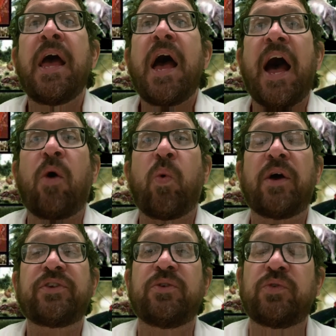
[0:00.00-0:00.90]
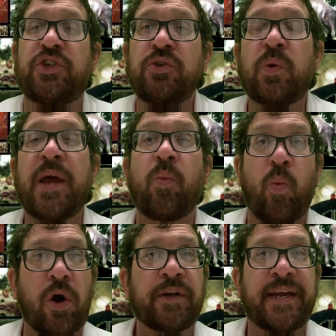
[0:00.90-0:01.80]
how well you do at
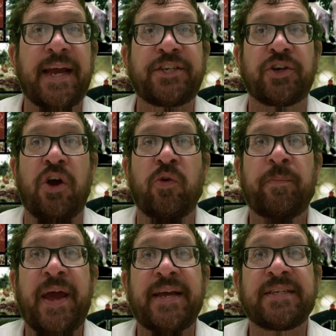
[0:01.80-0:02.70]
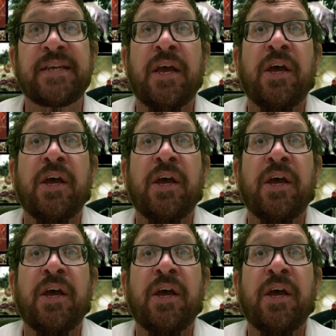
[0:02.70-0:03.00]
working at your own pace.